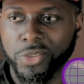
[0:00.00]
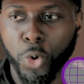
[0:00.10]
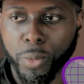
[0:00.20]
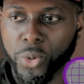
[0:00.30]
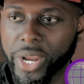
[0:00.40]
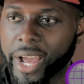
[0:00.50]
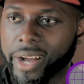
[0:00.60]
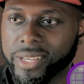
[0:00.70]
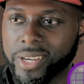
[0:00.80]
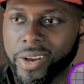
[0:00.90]
normal
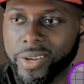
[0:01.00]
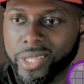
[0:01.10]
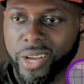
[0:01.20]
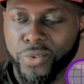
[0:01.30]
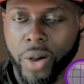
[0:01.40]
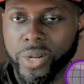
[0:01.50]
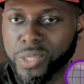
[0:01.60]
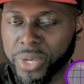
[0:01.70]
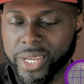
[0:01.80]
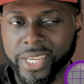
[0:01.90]
now, of
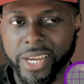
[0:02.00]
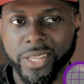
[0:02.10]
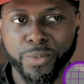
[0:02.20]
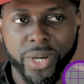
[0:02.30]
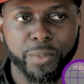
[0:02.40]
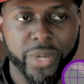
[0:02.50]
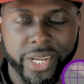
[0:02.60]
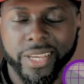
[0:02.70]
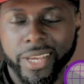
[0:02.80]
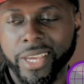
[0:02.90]
always being together. But I
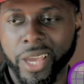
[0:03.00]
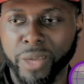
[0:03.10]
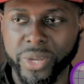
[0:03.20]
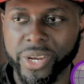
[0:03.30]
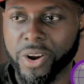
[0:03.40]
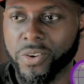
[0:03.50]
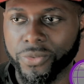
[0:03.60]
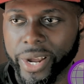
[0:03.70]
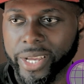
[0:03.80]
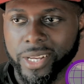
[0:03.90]
mean, it can be
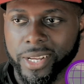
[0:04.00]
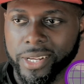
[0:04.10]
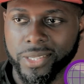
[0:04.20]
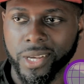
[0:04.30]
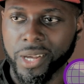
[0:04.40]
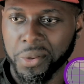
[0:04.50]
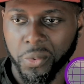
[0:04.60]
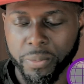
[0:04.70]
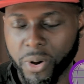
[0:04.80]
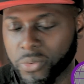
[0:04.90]
nerve-wracking because
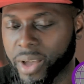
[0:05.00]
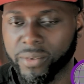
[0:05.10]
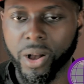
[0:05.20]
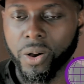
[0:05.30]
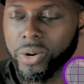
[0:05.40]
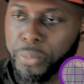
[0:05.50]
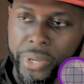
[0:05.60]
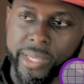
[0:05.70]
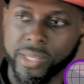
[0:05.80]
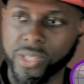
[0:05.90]
we both have our own
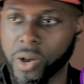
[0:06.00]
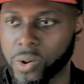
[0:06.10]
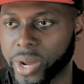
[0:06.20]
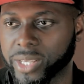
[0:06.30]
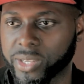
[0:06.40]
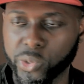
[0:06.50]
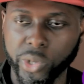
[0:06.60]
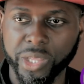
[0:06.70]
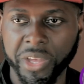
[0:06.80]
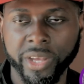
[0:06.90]
opinions, our own ways of
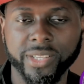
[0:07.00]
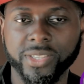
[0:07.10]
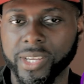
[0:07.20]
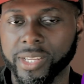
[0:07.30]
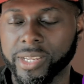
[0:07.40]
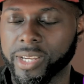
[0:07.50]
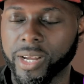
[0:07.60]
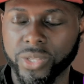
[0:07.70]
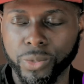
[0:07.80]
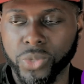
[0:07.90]
doing things,
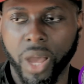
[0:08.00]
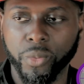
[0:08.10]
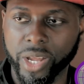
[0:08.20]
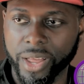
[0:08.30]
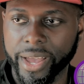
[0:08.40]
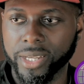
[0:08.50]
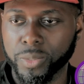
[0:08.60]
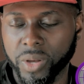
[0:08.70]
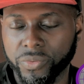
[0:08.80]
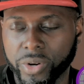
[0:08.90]
and sometimes we
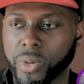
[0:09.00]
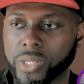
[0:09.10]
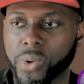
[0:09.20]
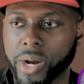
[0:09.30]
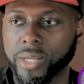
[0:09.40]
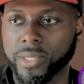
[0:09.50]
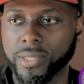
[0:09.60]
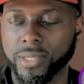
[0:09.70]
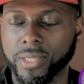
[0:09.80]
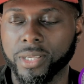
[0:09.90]
clash. But for the most part, it's
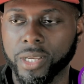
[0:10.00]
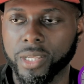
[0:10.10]
a